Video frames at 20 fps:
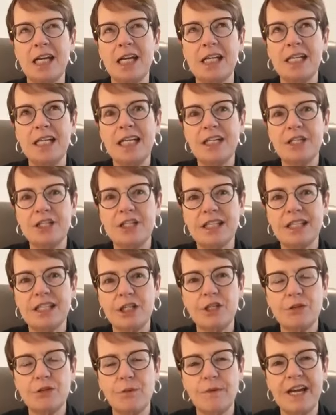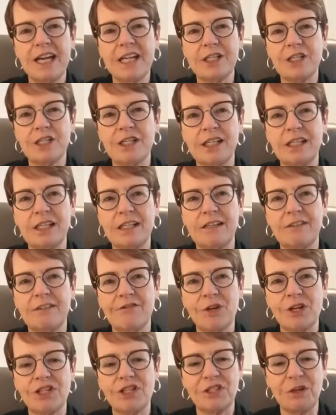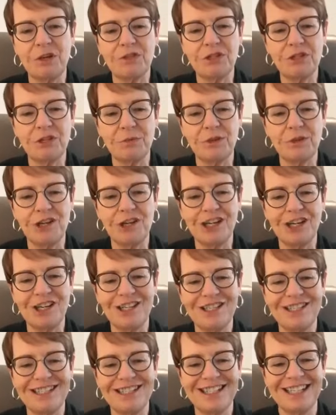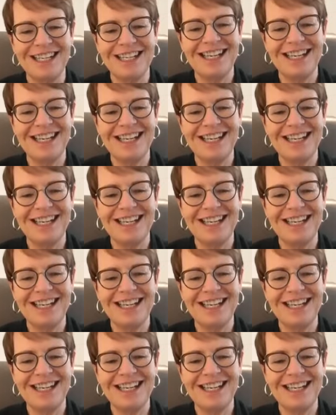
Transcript: niche situation for social workers.